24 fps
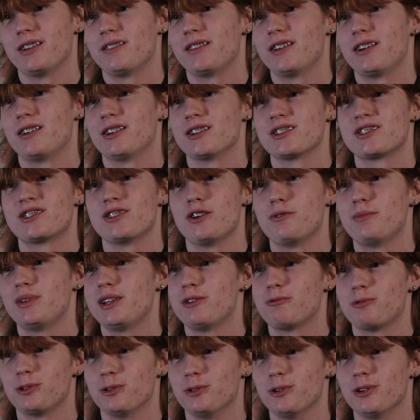There are so many
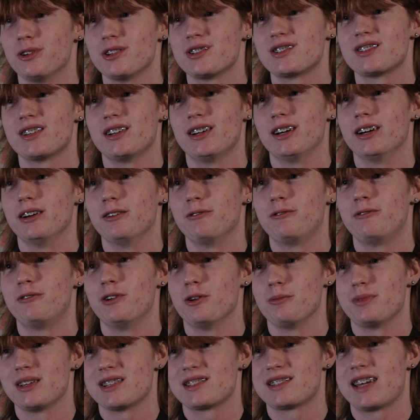rules of
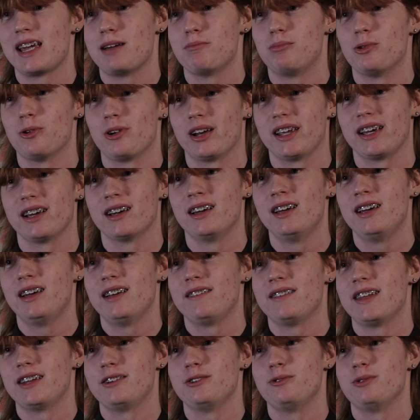filming skateboarding
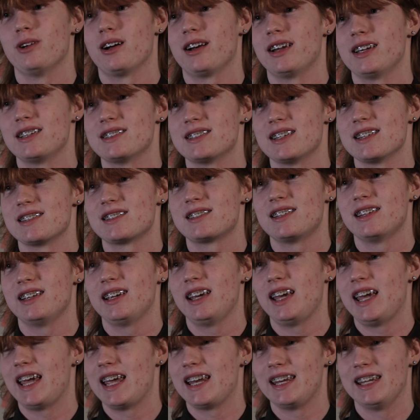that do not exist
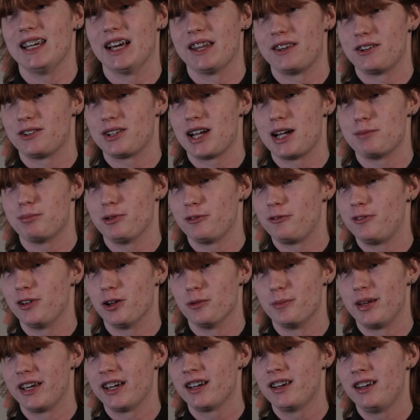any other type of
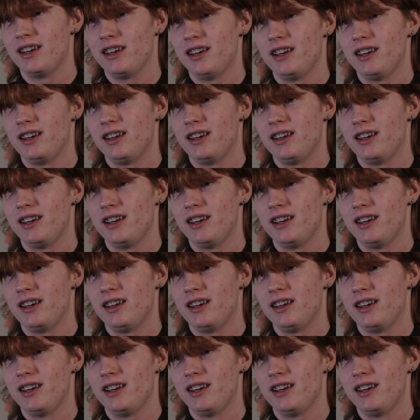filming.